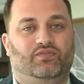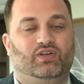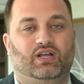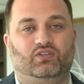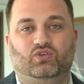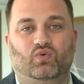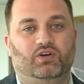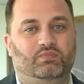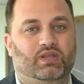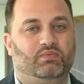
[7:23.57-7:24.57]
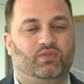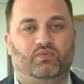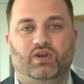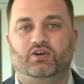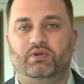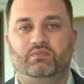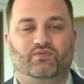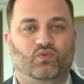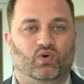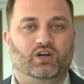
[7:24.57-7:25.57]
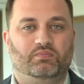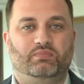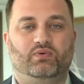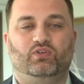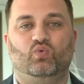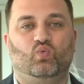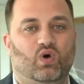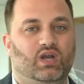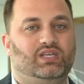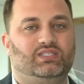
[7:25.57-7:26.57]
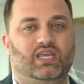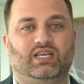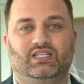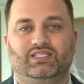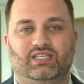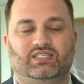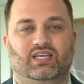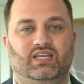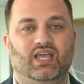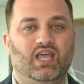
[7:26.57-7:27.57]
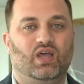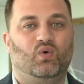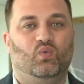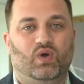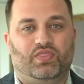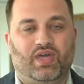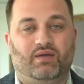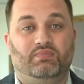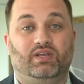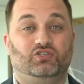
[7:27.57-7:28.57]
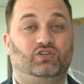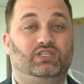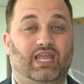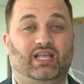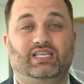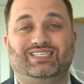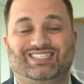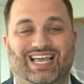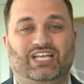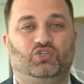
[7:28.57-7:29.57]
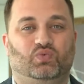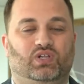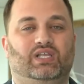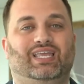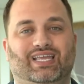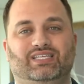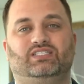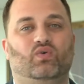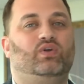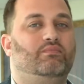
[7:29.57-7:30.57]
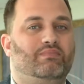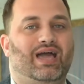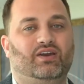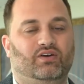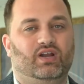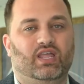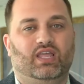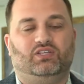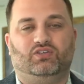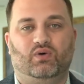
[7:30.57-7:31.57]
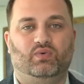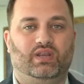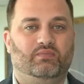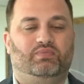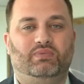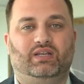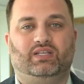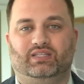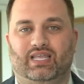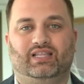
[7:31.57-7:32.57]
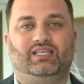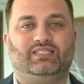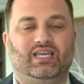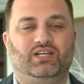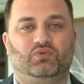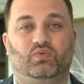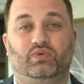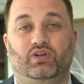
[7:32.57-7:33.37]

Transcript: if you got 200 people, 300 people, 400 people, you want to stay consistent with that, because your daily schedule is going to matter. So I would implement a daily schedule where